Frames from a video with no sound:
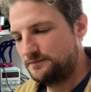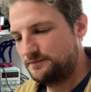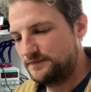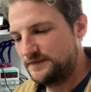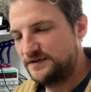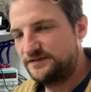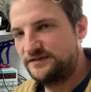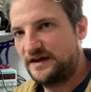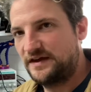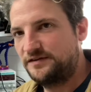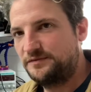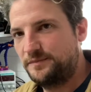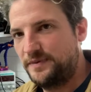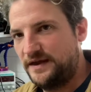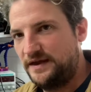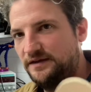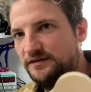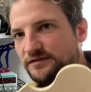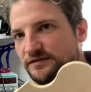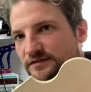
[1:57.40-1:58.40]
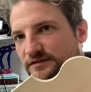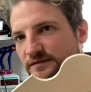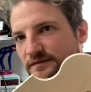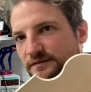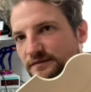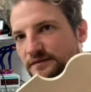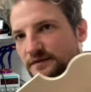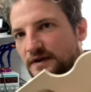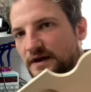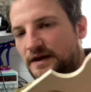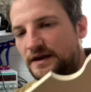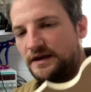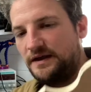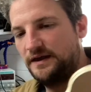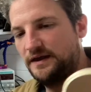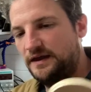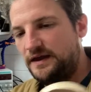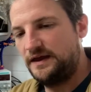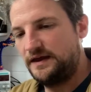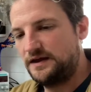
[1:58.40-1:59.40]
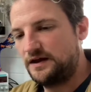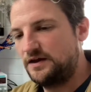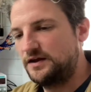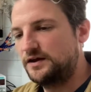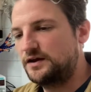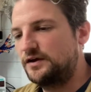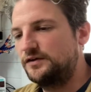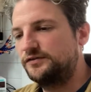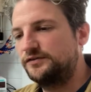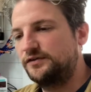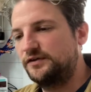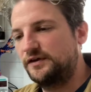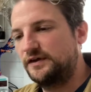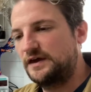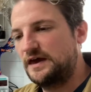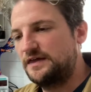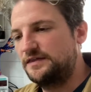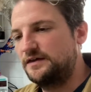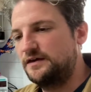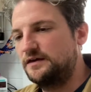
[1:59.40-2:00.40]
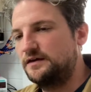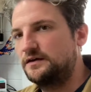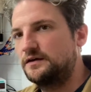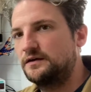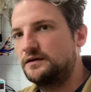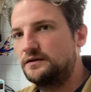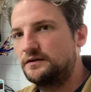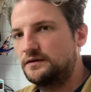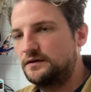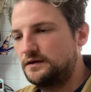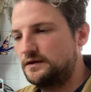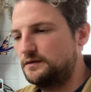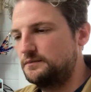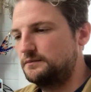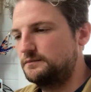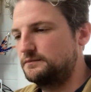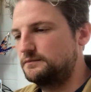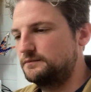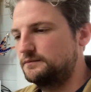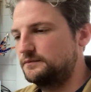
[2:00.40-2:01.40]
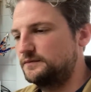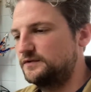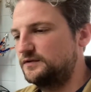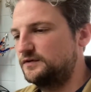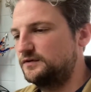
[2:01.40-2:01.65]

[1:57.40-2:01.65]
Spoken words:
test piece, and it kind of goes together, as you can